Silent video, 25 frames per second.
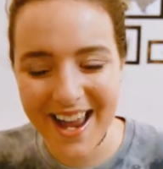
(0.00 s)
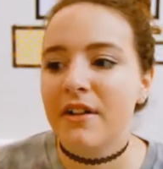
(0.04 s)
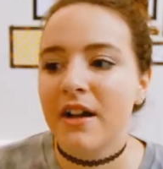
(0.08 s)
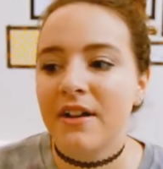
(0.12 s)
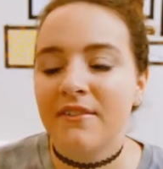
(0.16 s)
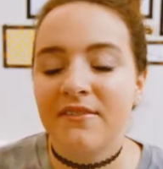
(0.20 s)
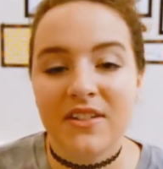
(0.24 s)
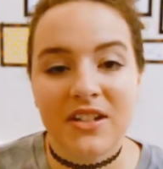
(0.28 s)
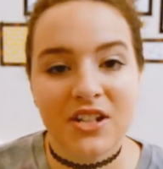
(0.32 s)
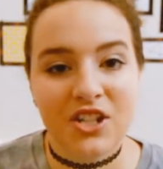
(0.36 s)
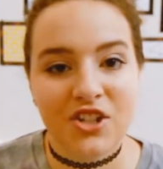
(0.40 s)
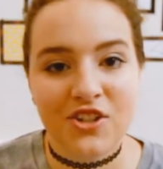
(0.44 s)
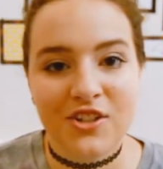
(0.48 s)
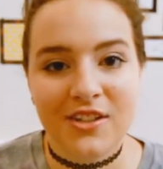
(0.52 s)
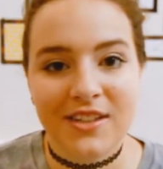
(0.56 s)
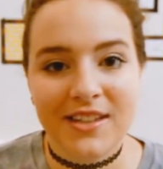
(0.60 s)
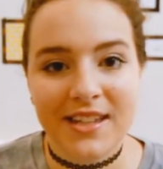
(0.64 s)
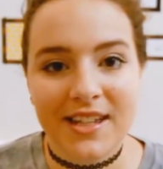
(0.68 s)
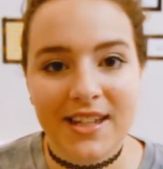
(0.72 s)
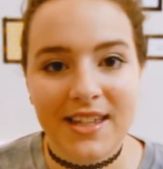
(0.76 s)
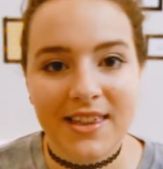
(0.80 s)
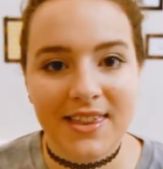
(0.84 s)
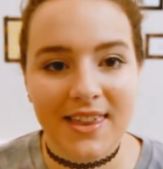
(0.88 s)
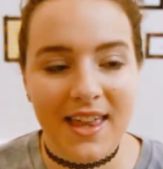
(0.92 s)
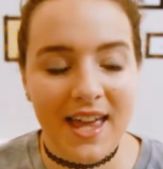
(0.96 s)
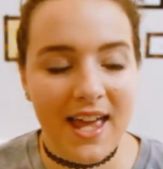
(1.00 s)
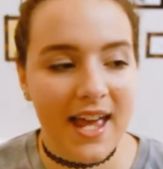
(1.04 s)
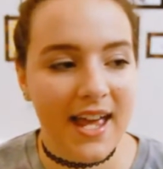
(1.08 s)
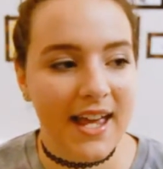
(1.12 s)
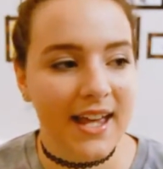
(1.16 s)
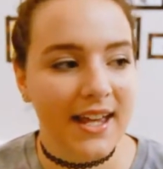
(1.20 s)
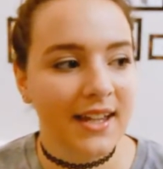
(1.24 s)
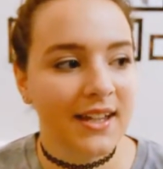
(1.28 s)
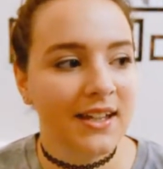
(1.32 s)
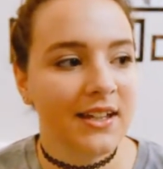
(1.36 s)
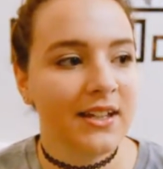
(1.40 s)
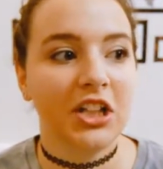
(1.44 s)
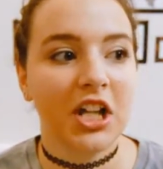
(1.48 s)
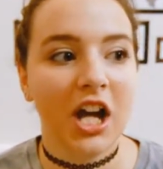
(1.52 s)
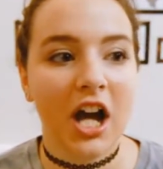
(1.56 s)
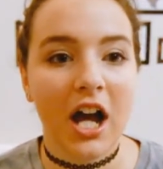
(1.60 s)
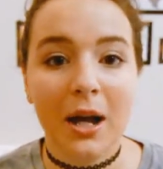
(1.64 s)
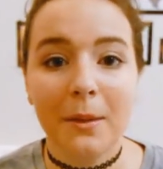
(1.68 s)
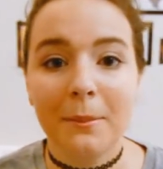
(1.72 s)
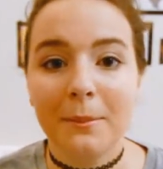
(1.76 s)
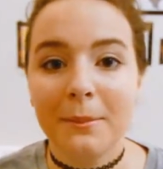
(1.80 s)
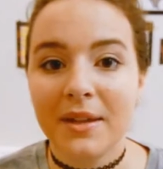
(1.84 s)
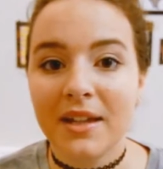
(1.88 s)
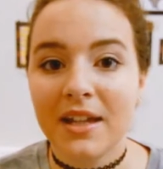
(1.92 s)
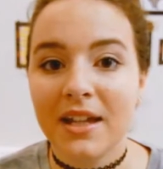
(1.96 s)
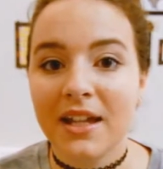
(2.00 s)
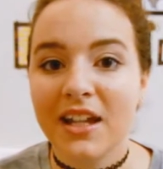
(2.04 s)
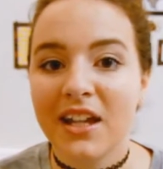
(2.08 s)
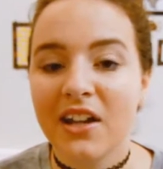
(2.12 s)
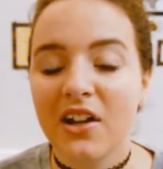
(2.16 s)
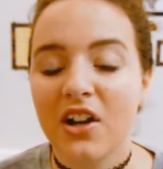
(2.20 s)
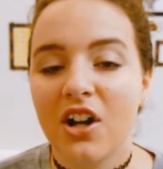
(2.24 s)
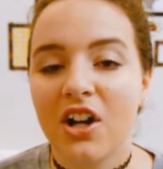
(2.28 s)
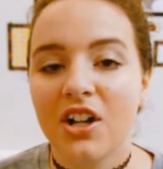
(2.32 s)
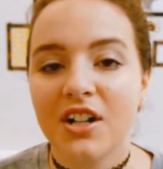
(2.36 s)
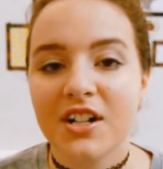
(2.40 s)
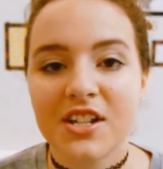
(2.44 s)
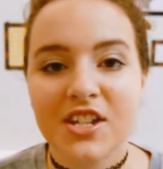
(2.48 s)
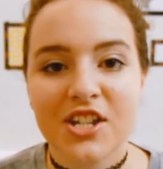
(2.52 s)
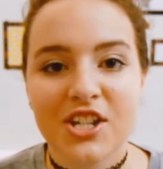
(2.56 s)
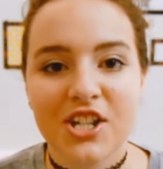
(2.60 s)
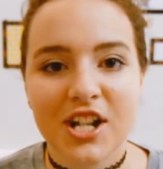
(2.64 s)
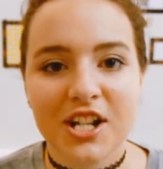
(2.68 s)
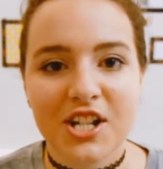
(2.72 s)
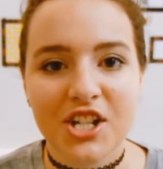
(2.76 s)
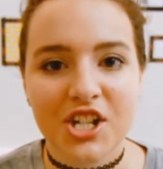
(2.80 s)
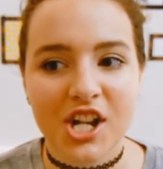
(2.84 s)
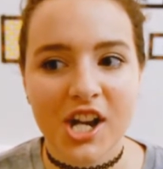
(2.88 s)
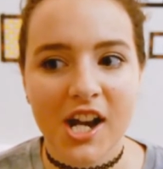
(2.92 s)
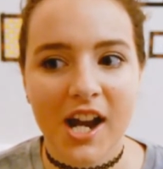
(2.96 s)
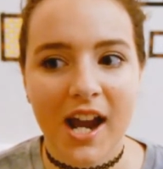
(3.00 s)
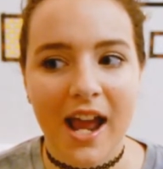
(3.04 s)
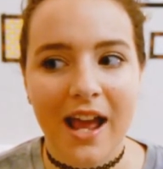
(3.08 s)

Eventually, they got me on a stretcher,